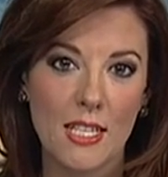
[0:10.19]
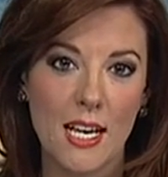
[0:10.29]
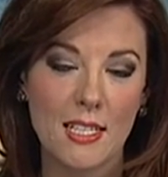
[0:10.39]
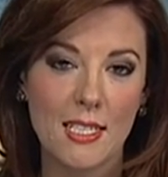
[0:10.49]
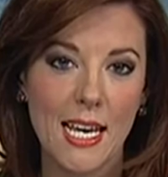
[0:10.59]

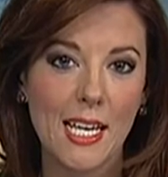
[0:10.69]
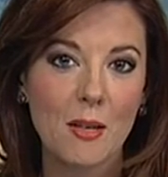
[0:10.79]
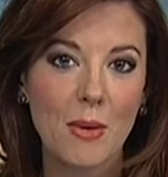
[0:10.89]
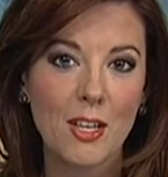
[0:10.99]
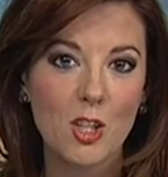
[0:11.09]
test
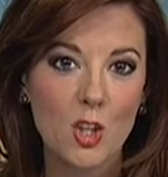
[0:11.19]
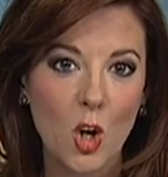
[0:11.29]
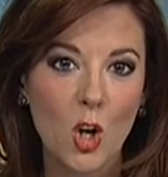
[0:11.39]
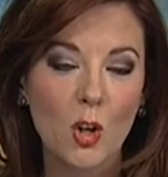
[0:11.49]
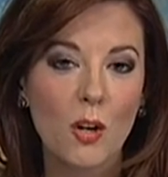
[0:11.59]
taken by the
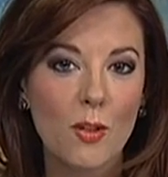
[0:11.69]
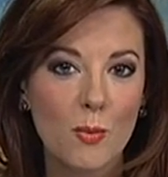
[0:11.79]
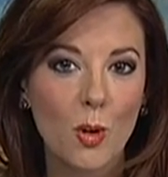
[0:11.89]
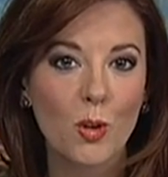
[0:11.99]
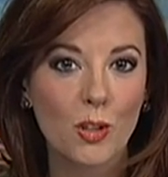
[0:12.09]
daughter of the
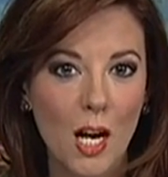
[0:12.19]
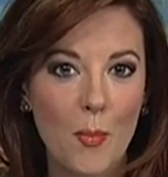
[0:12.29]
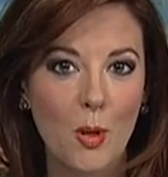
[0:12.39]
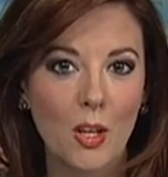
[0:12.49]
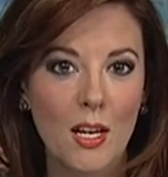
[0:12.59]
murdered
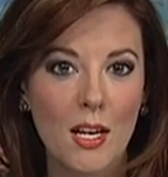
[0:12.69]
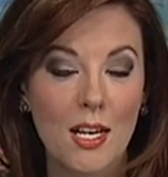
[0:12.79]
couple.